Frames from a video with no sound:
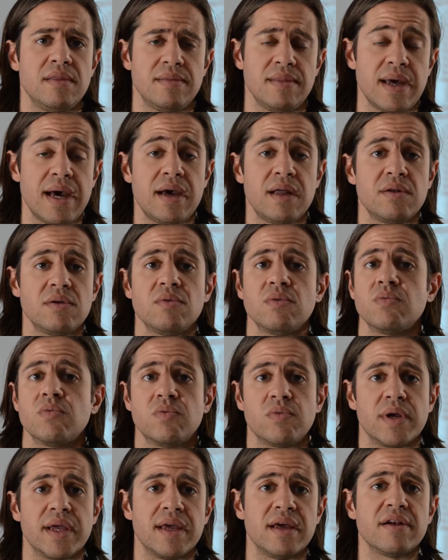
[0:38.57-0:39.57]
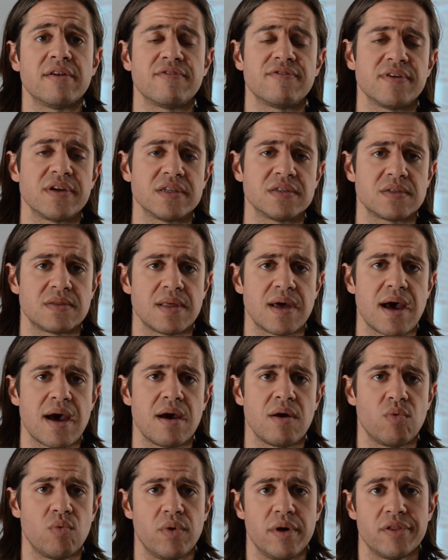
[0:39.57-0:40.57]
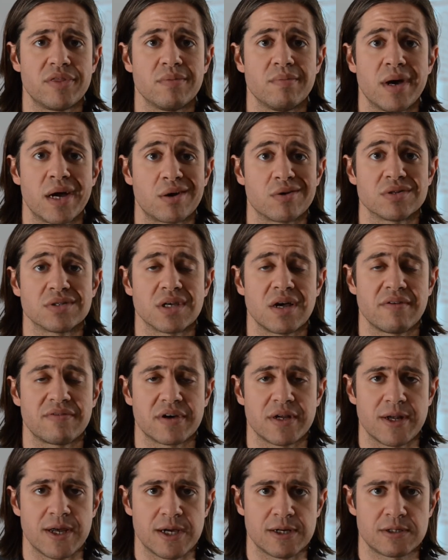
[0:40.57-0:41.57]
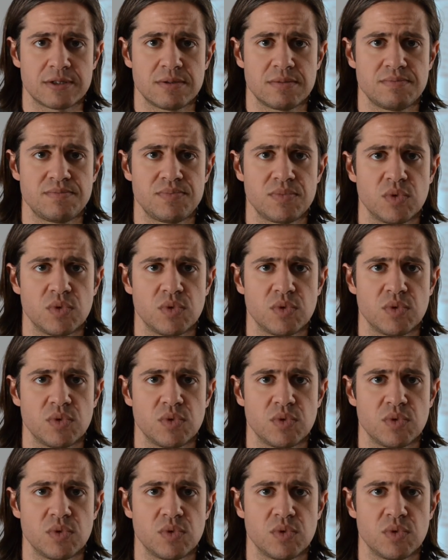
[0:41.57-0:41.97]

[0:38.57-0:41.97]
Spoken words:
Then we interface that with Microsoft Kinect.